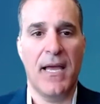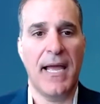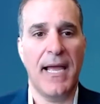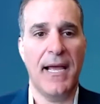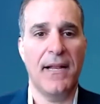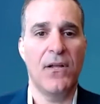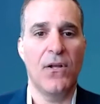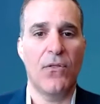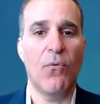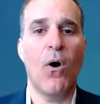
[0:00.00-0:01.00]
And
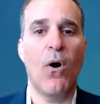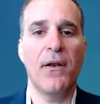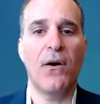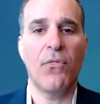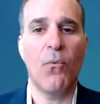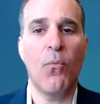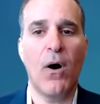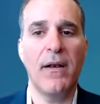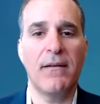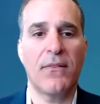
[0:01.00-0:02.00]
the
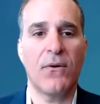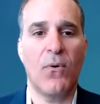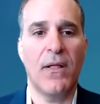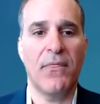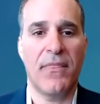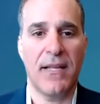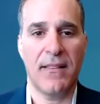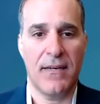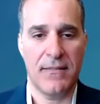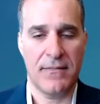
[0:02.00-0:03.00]
one thing
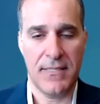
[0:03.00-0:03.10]
that is